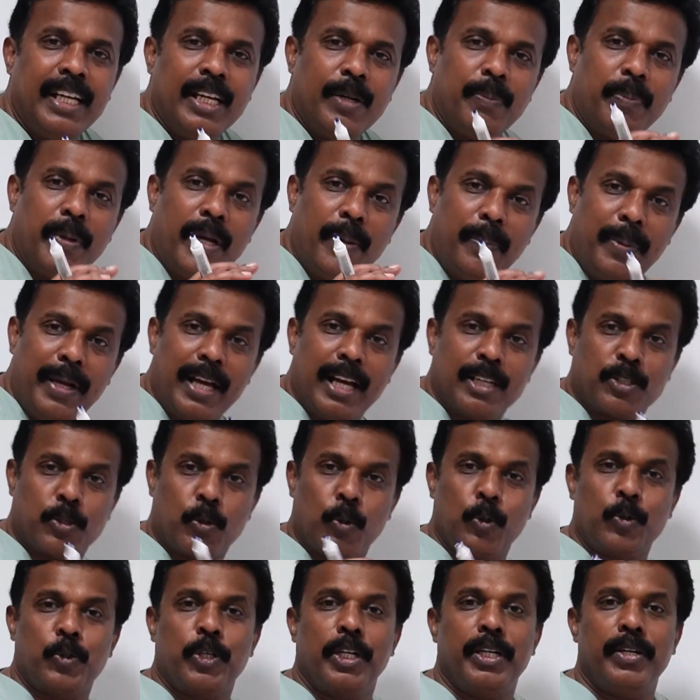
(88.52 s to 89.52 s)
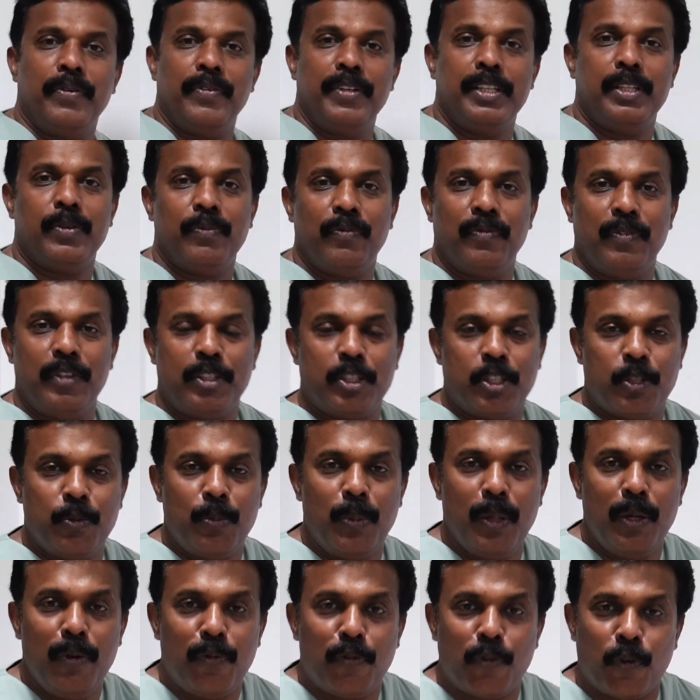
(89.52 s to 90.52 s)
It may be associated with
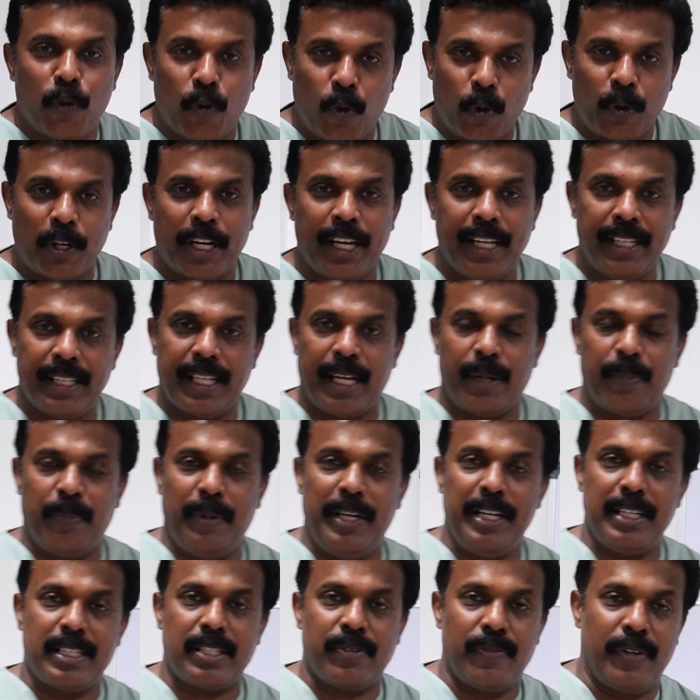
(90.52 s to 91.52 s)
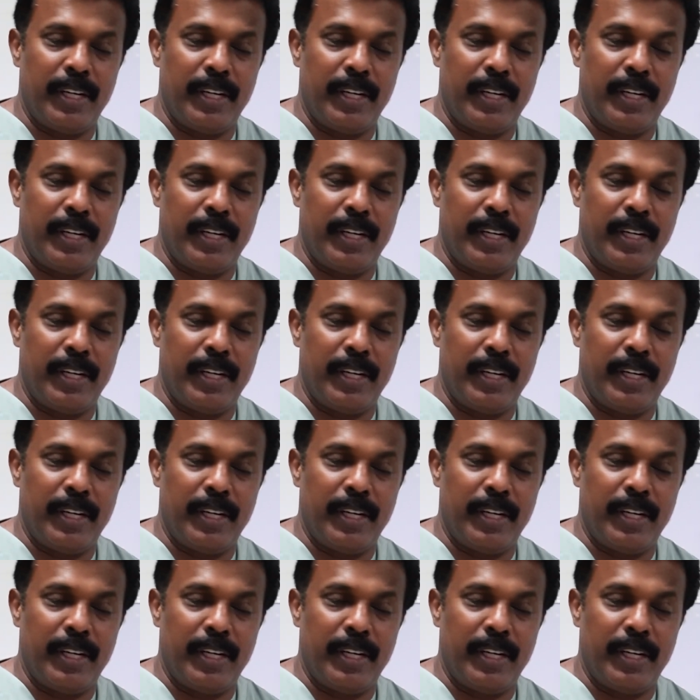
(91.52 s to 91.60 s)
visible floating. That means